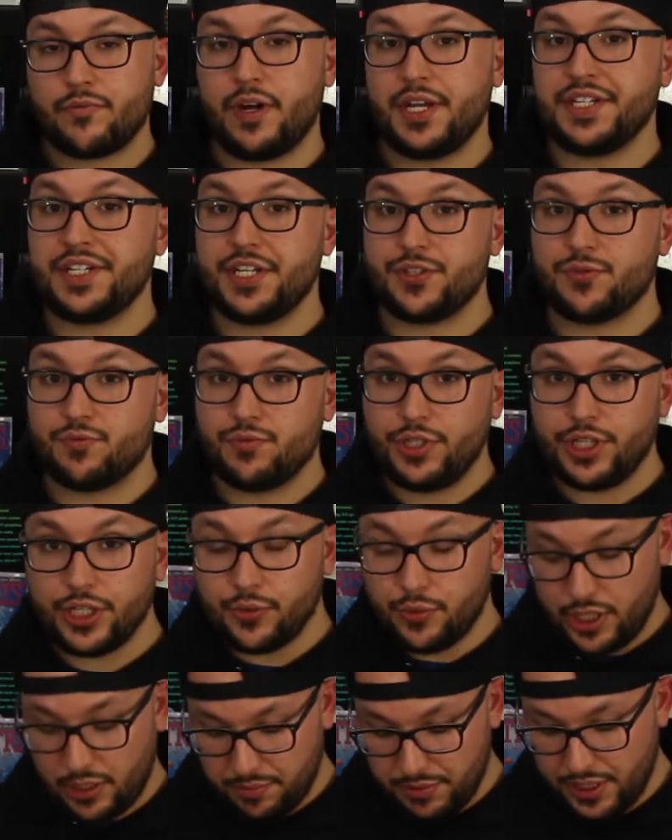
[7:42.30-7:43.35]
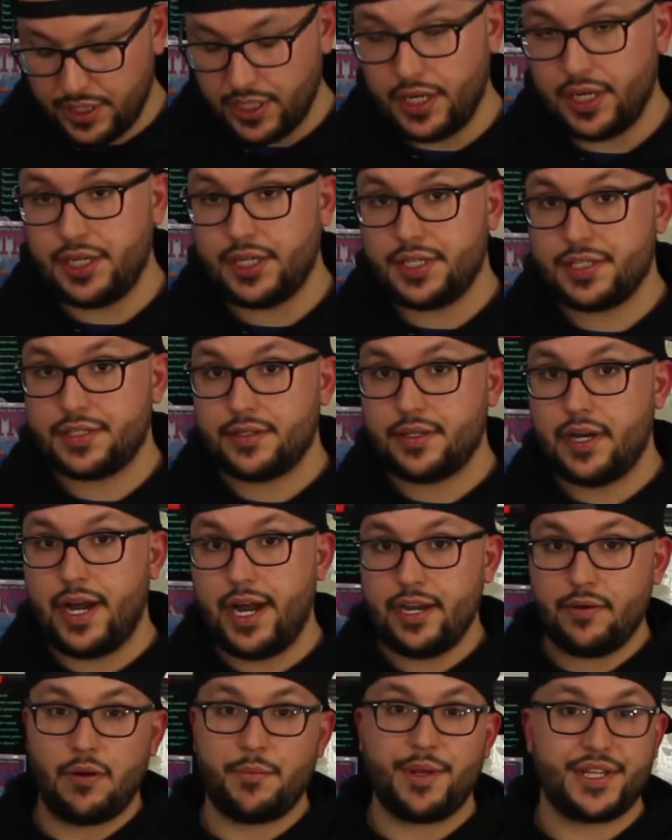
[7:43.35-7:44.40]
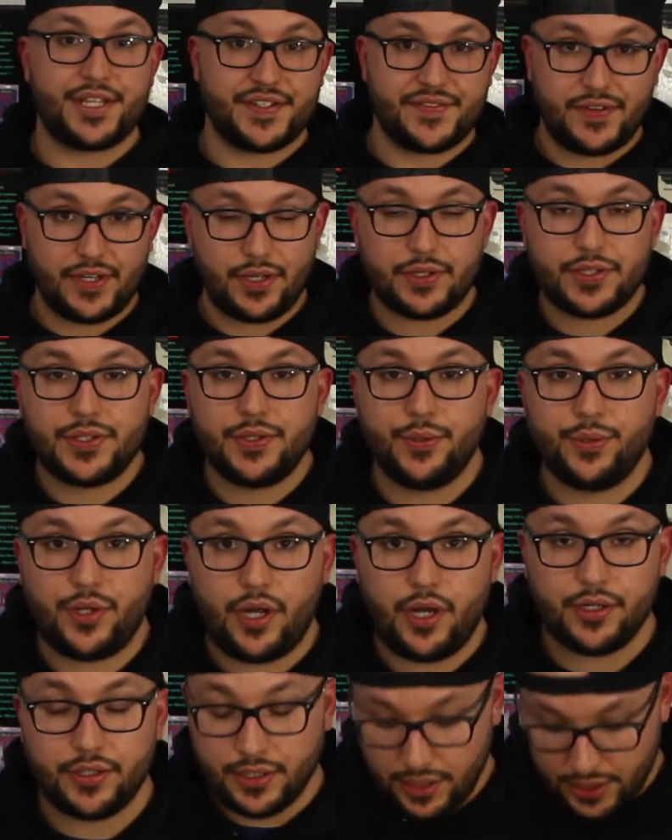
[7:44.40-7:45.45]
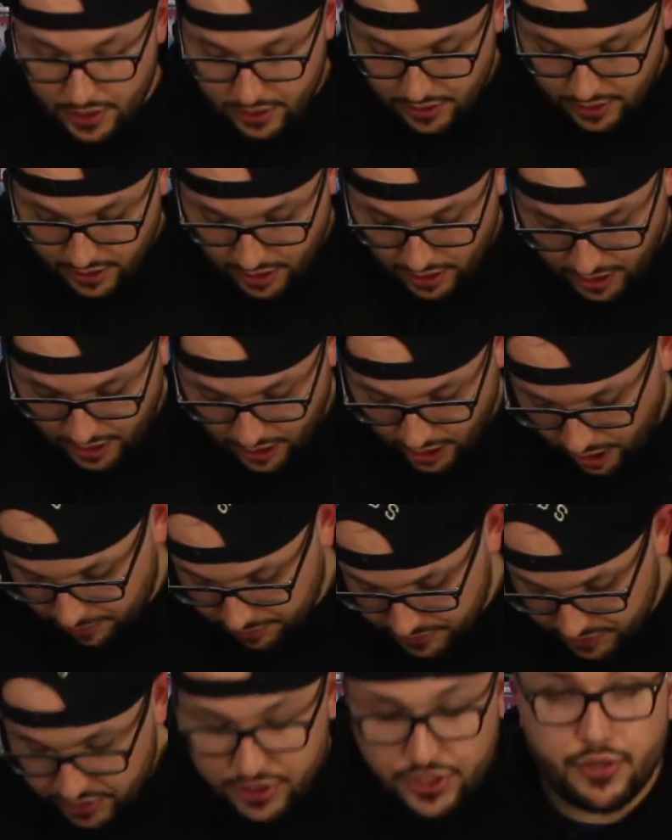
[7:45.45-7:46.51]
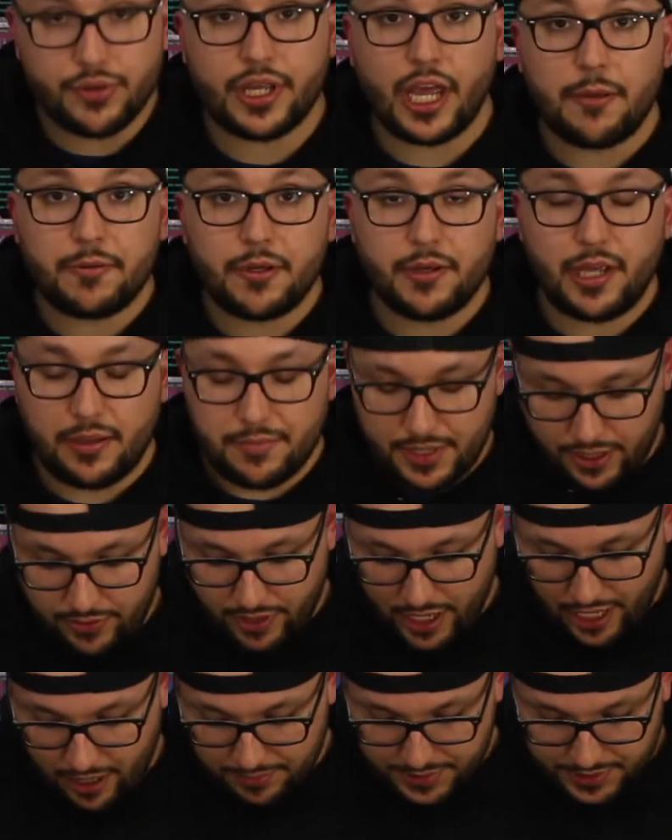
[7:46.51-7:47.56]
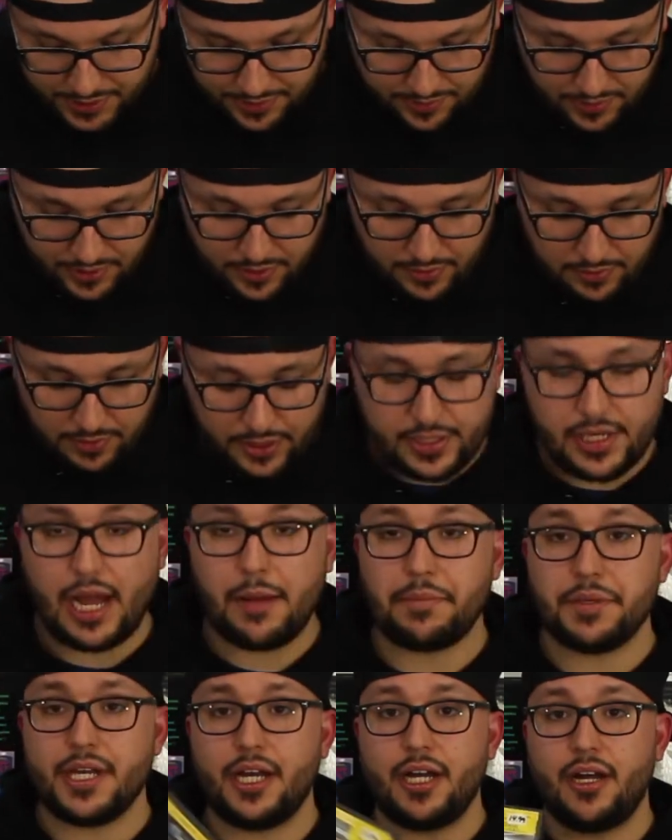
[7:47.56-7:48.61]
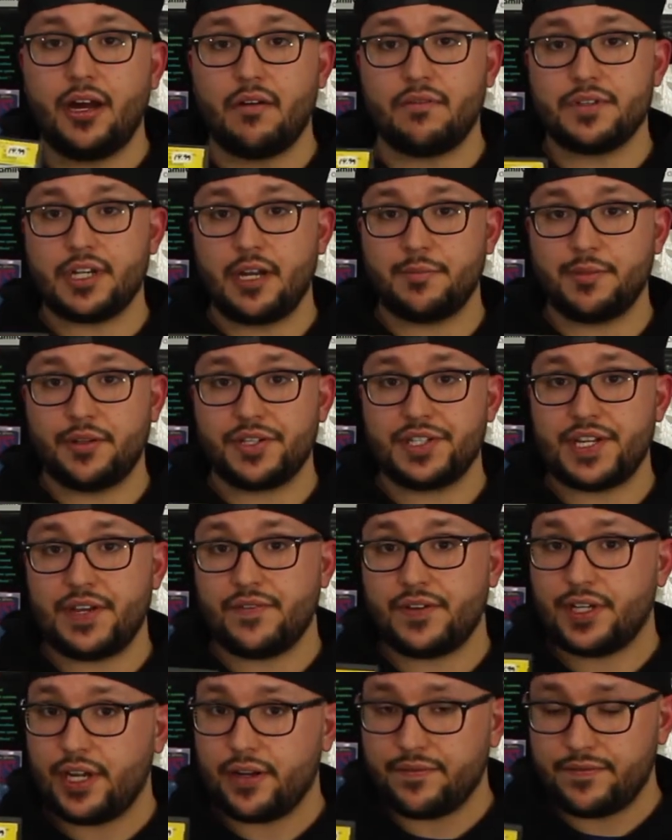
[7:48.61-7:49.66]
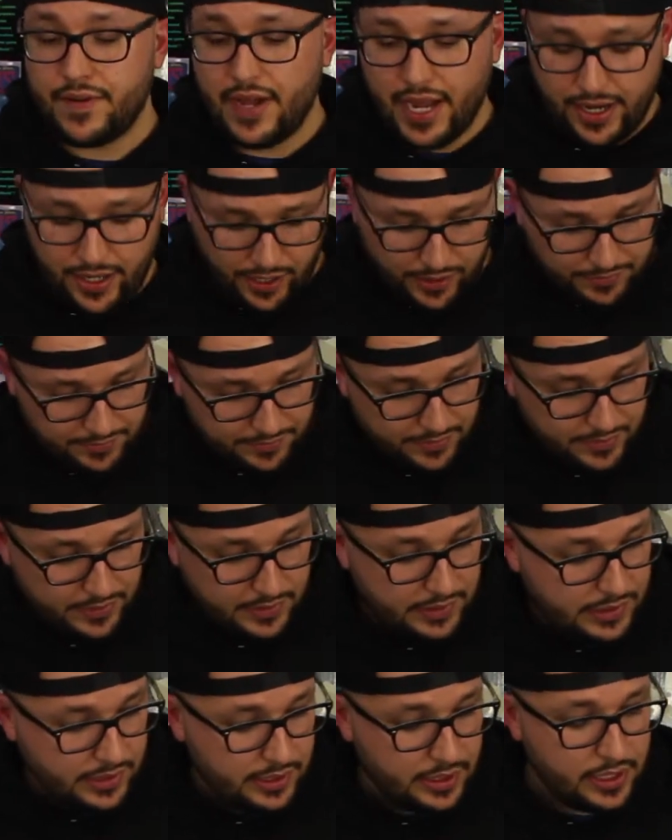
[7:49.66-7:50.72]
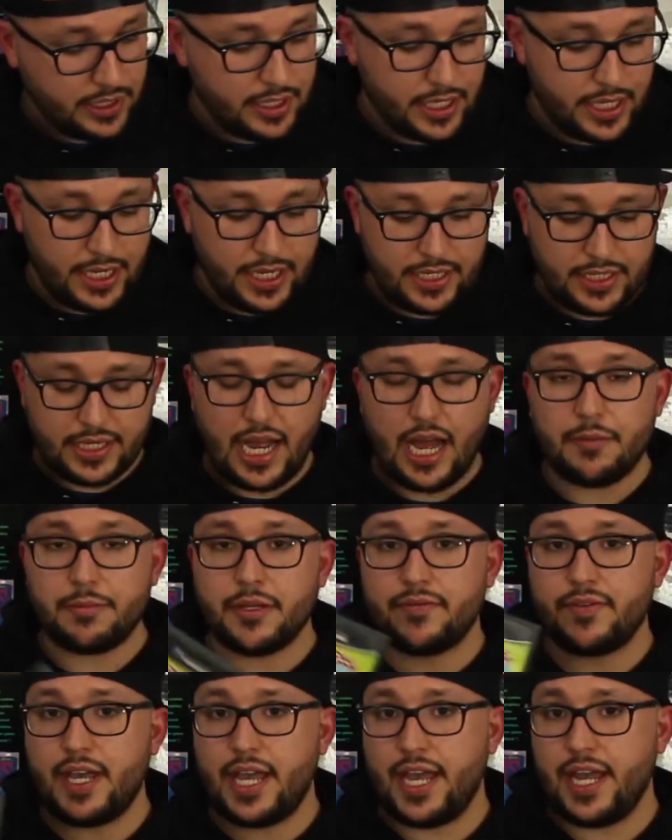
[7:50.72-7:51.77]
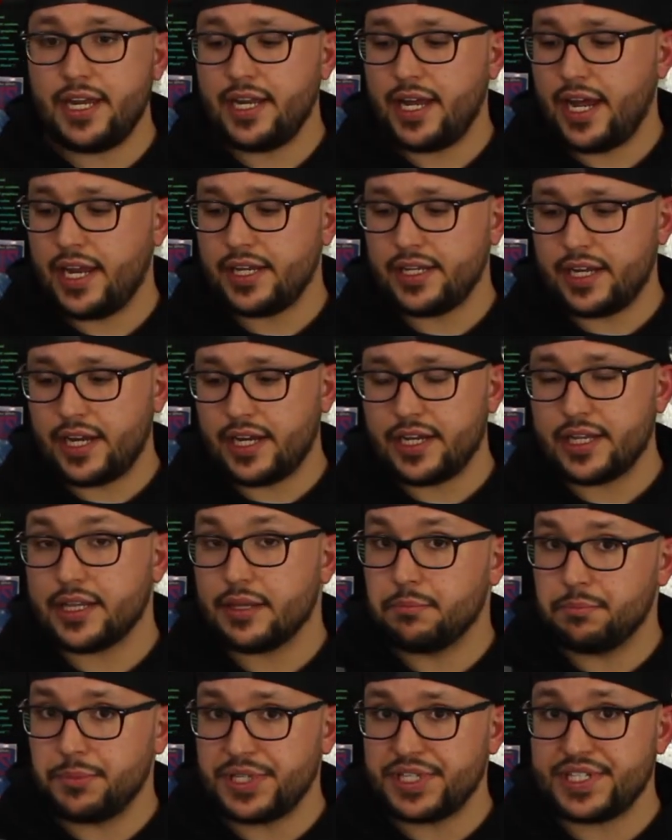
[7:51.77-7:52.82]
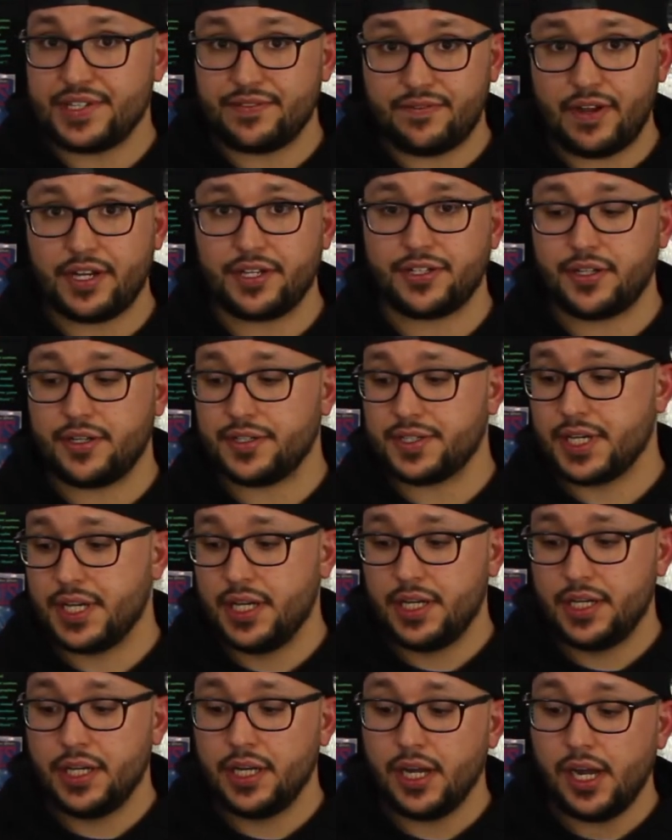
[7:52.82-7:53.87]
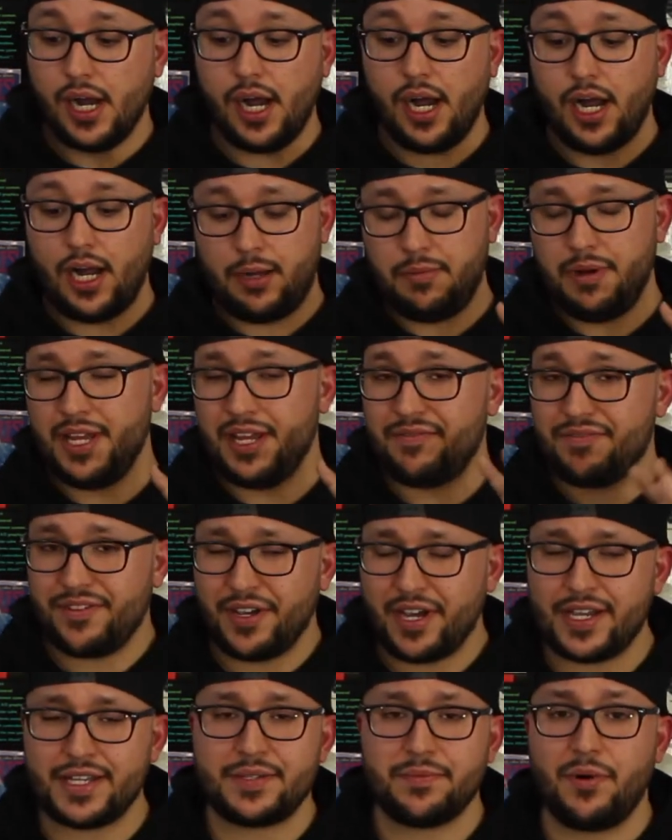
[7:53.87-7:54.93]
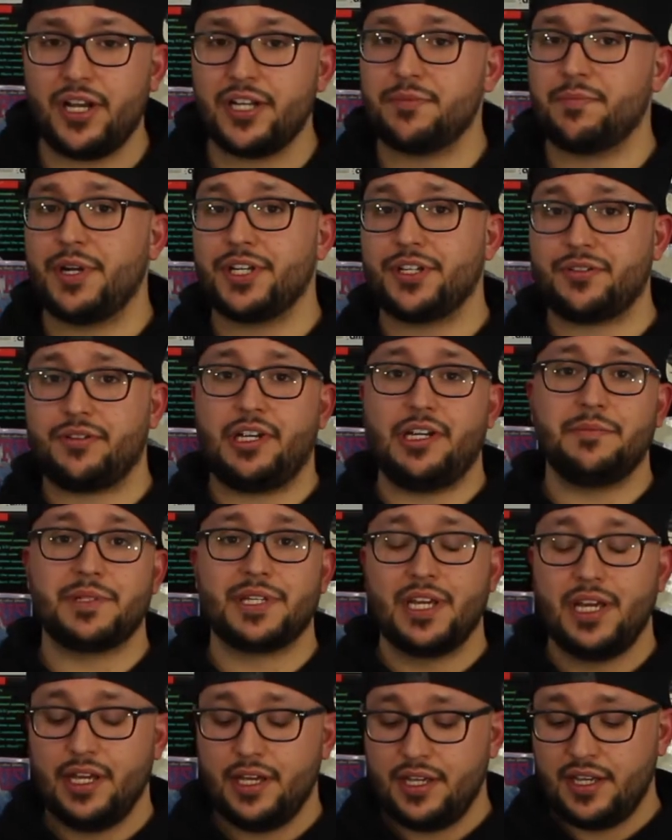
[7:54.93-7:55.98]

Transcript: rest of this really quick because I don't want to make this video too long. There's 2 GameCube games I grabbed. A copy of 007 Nightfire. And a copy of Ed, and Eddie, The Misadventures. If you guys watch my streams,